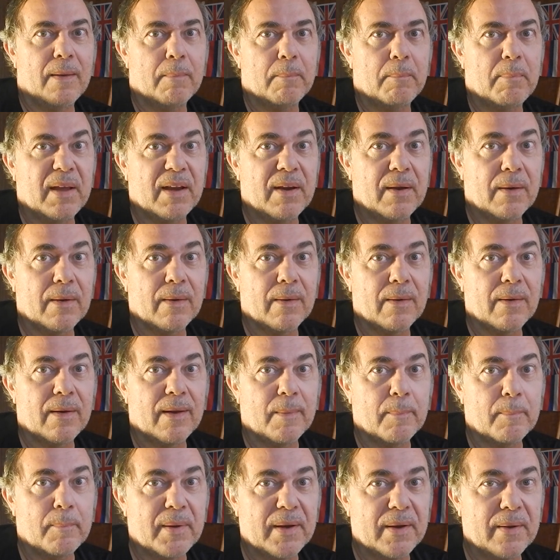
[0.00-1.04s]
and bigger
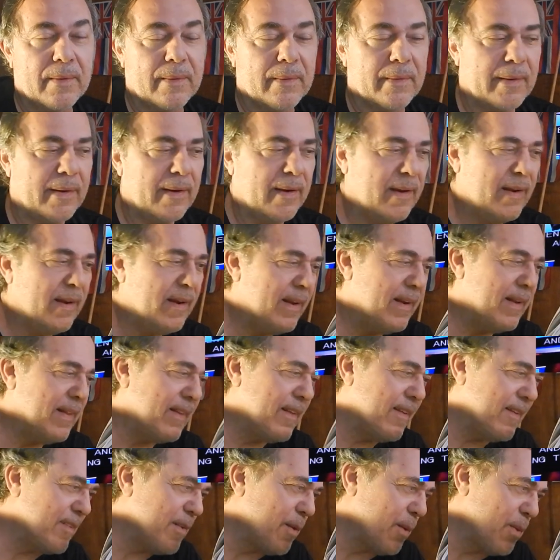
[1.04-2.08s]
and bigger.
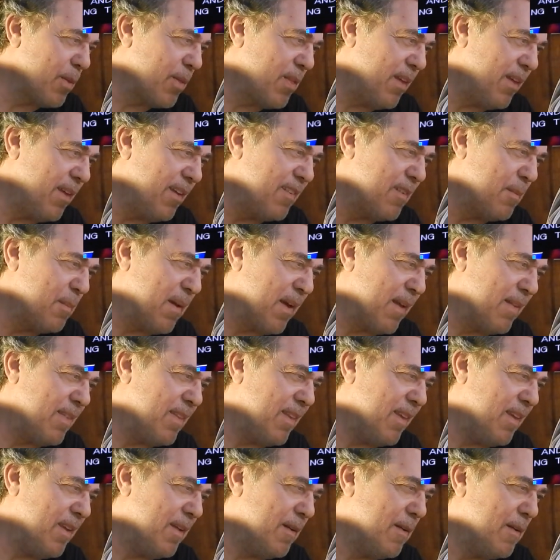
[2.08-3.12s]
Now, this whole thing is about
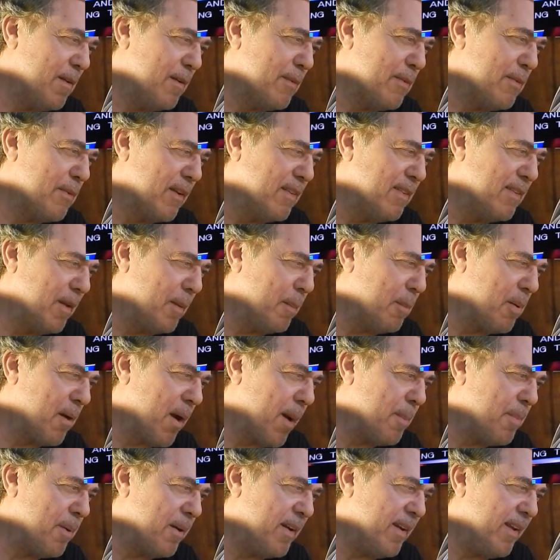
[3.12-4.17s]
the fronting
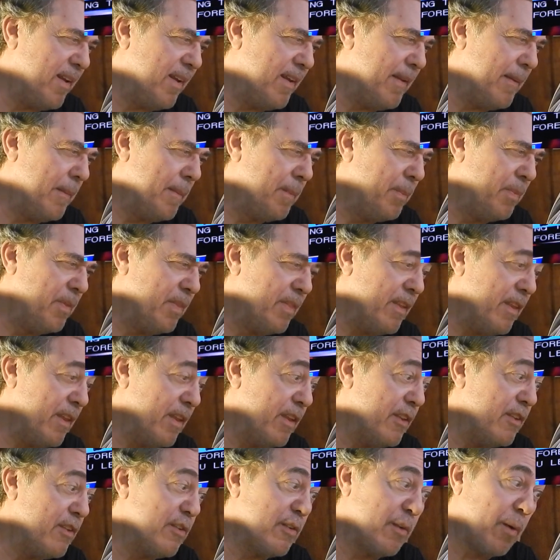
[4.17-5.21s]
property, the
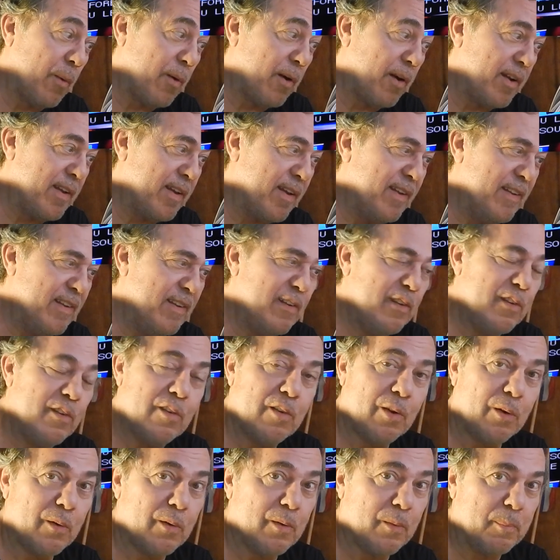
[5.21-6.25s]
historic
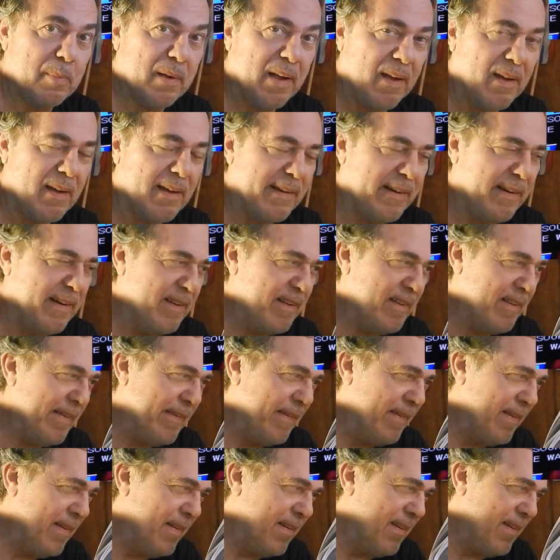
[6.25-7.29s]
turtle pond
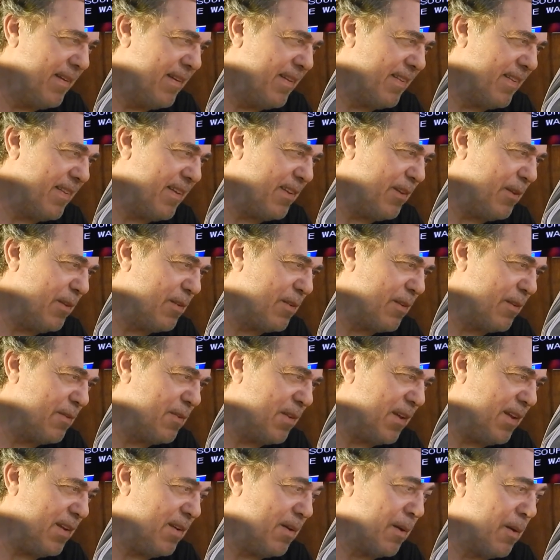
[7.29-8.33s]
that used to
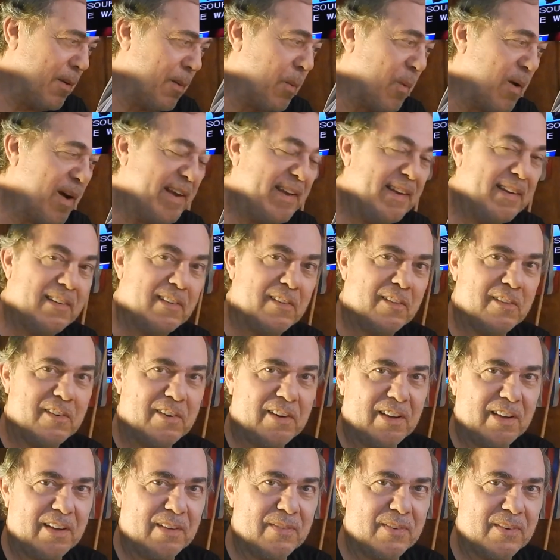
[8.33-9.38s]
feed Hawaiian
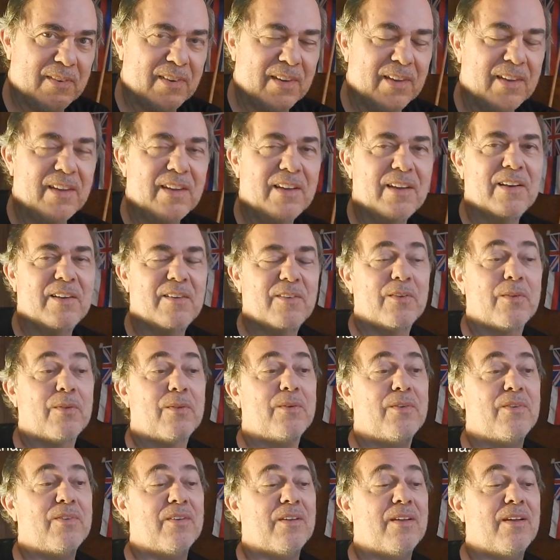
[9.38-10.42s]
chiefs. So
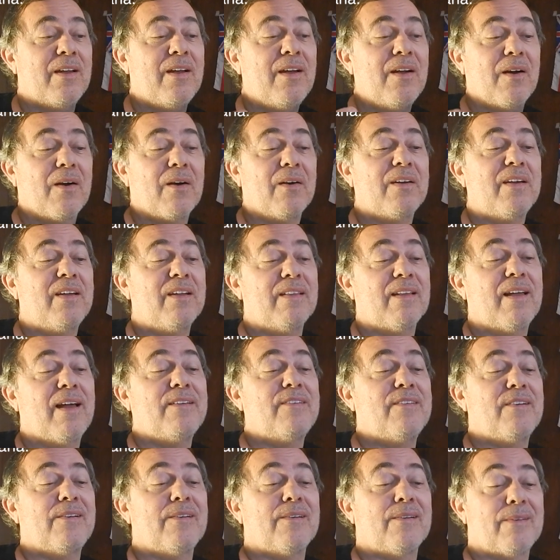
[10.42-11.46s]
there's a
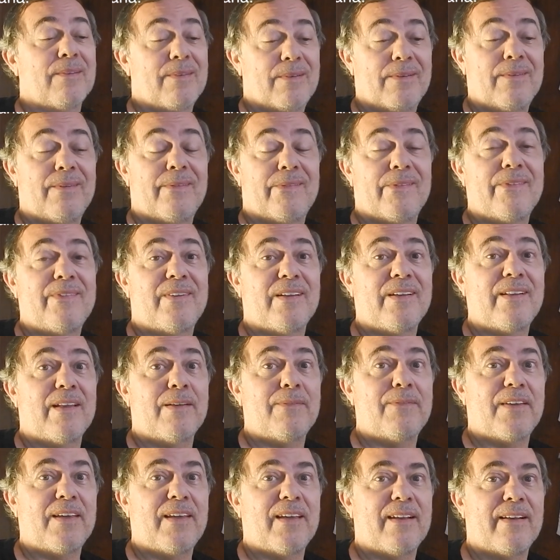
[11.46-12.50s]
archaeological
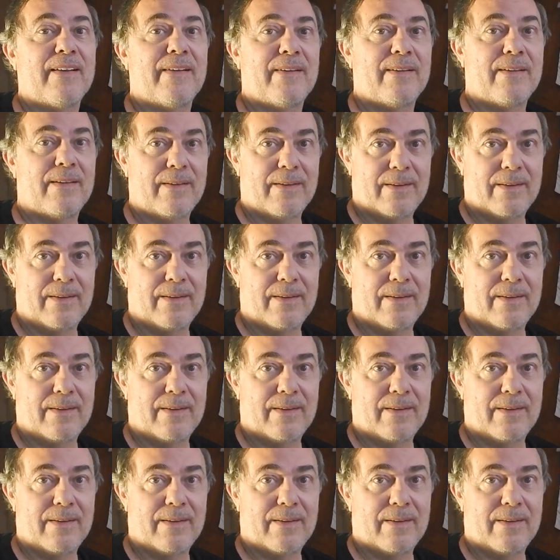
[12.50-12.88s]
significant